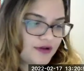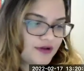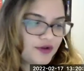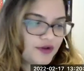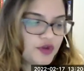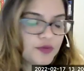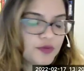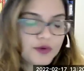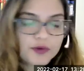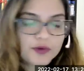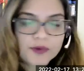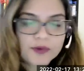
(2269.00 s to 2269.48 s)

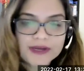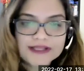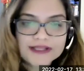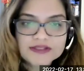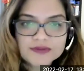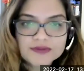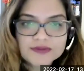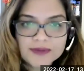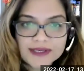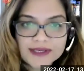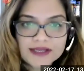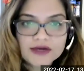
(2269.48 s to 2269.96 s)
human
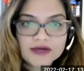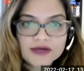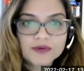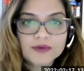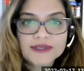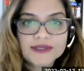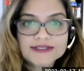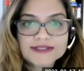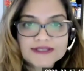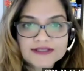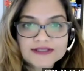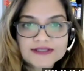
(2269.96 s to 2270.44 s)
rights related
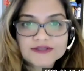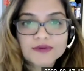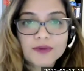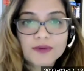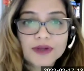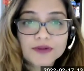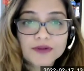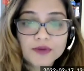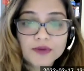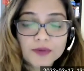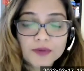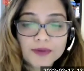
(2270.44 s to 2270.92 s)
reasons or
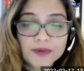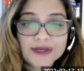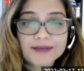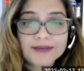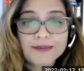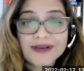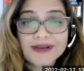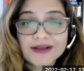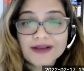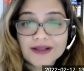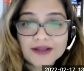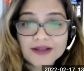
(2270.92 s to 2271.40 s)
other
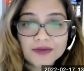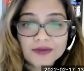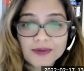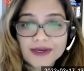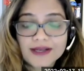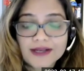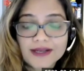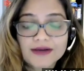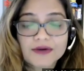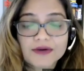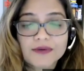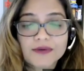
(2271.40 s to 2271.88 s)
medical
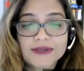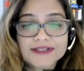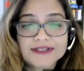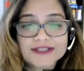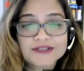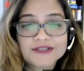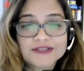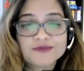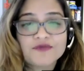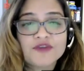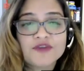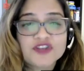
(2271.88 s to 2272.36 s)
related
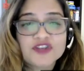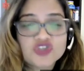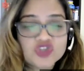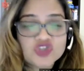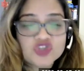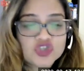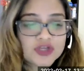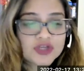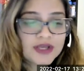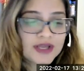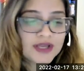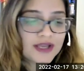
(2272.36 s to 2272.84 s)
reasons,
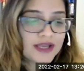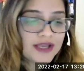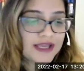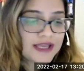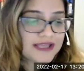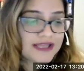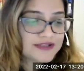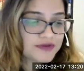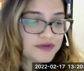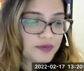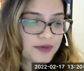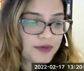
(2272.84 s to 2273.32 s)
which
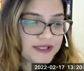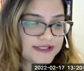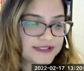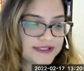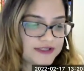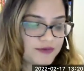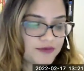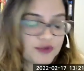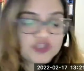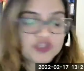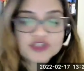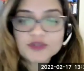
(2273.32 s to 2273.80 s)
is
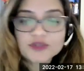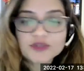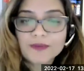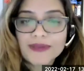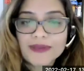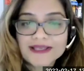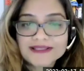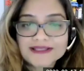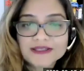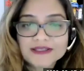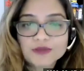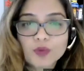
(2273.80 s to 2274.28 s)
the
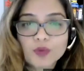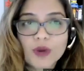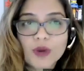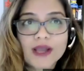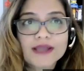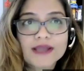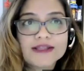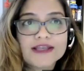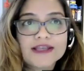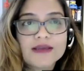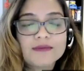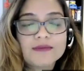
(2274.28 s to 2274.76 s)
basis
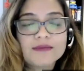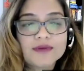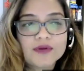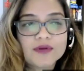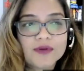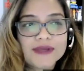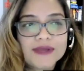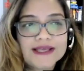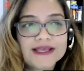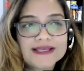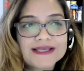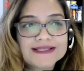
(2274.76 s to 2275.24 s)
why the
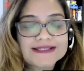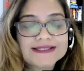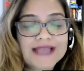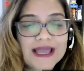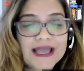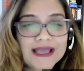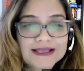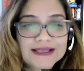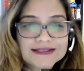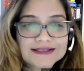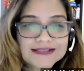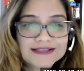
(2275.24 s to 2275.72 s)
employee is
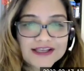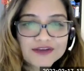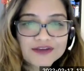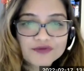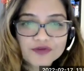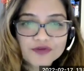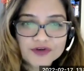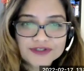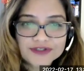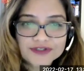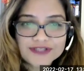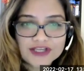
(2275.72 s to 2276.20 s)
asking
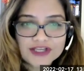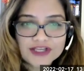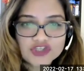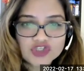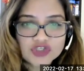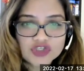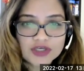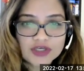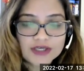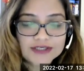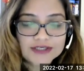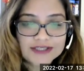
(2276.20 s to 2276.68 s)
for
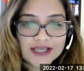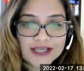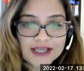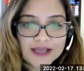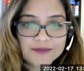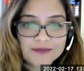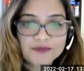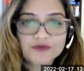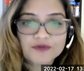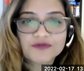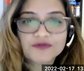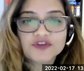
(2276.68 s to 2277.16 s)
such a
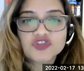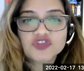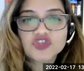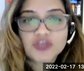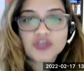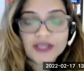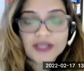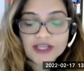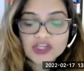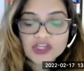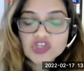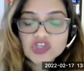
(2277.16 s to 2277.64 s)
type of a
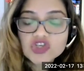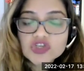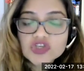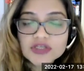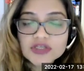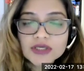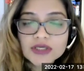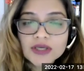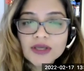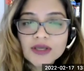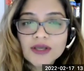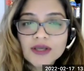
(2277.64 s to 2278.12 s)

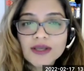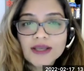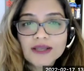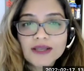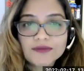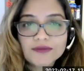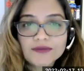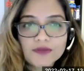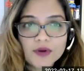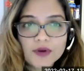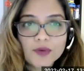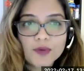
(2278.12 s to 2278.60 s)
change
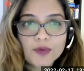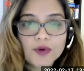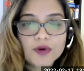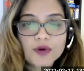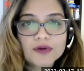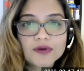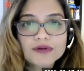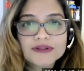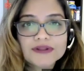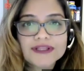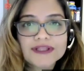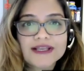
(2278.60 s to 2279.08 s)
in their
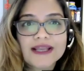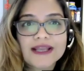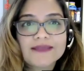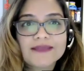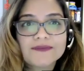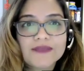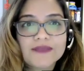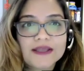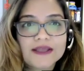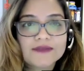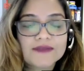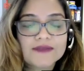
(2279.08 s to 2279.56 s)
role, then I
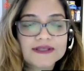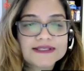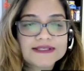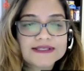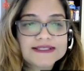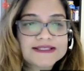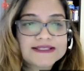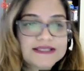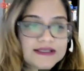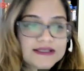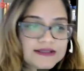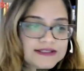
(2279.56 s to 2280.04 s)
think there's
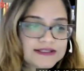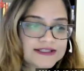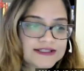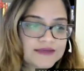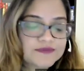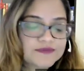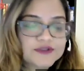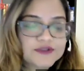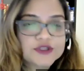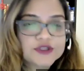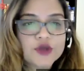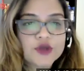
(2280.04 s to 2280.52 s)
still
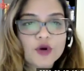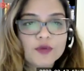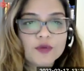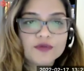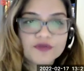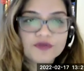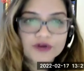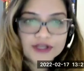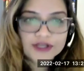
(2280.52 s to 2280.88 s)
some scope for